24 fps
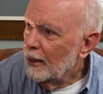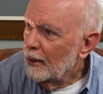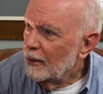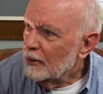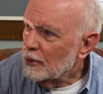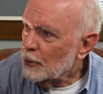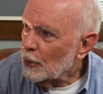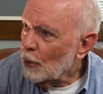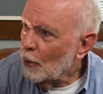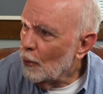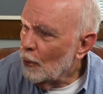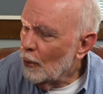
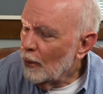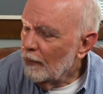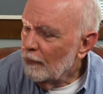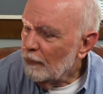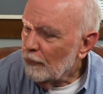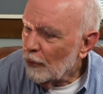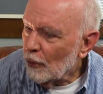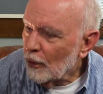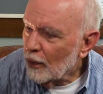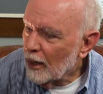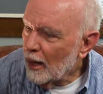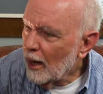So
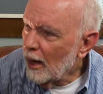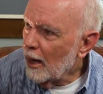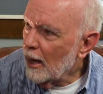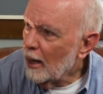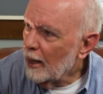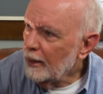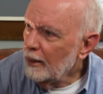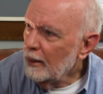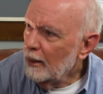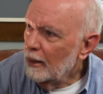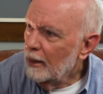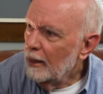for
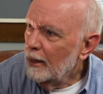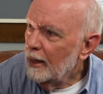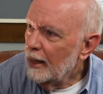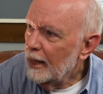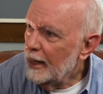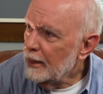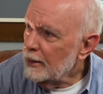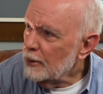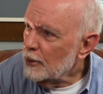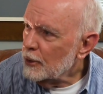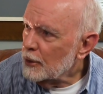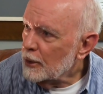God,
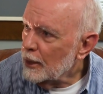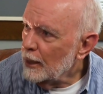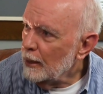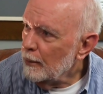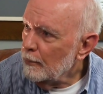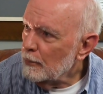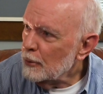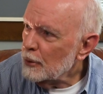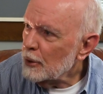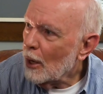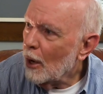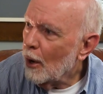his
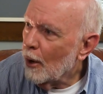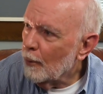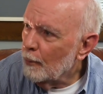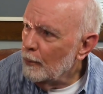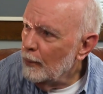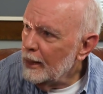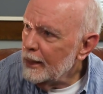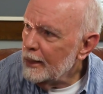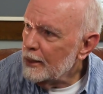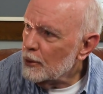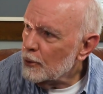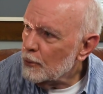teams are
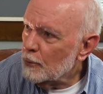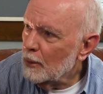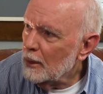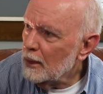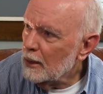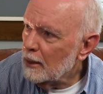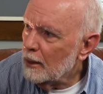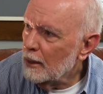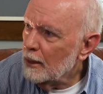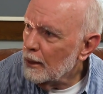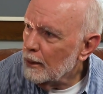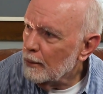ministry
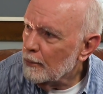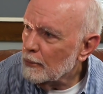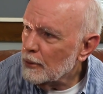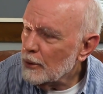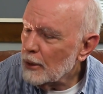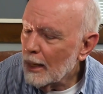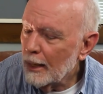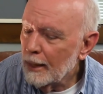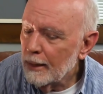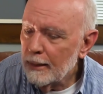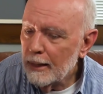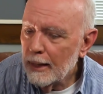teams,
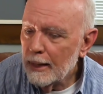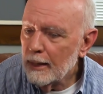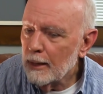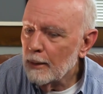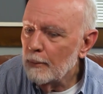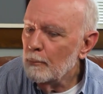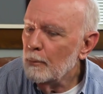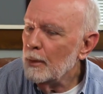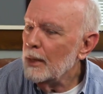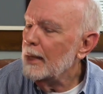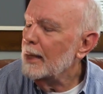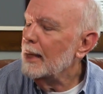and they
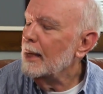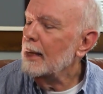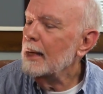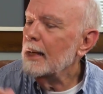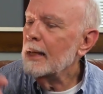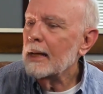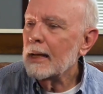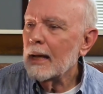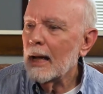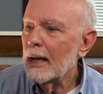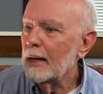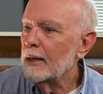can be any
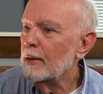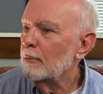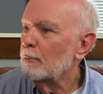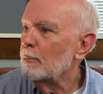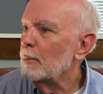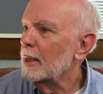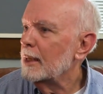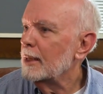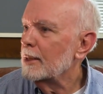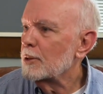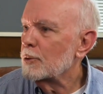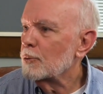kind of
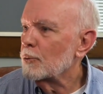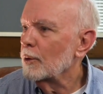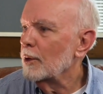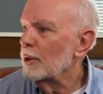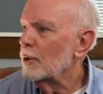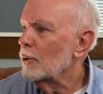ministry.